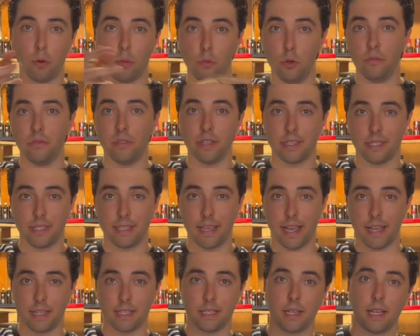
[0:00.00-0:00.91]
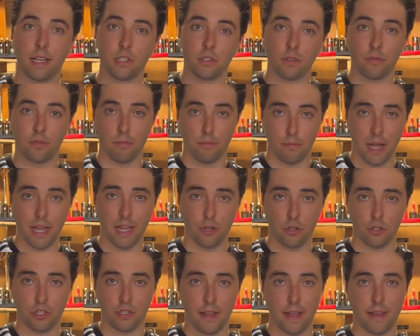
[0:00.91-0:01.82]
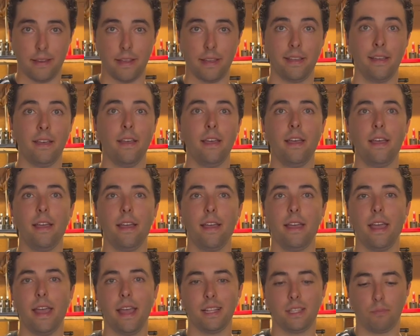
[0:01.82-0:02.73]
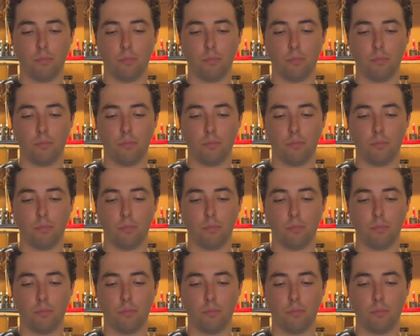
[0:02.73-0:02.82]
removed the 6, because from my understanding, it's